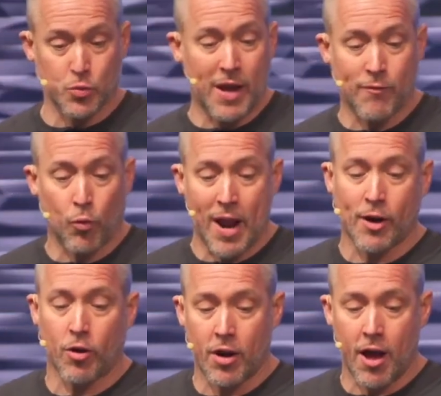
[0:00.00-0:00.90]
We have a
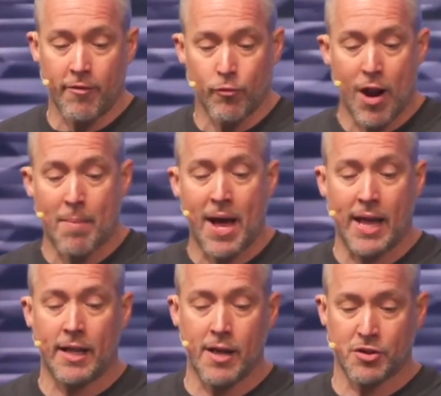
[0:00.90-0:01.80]
record of Rabbi
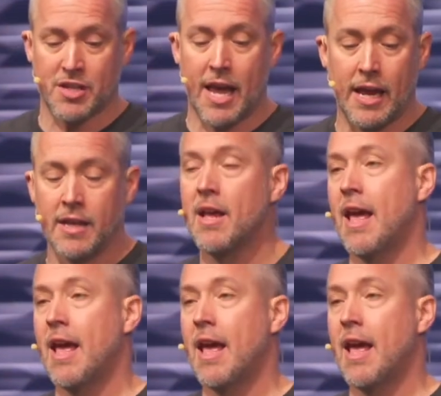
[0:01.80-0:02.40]
Hillel saying,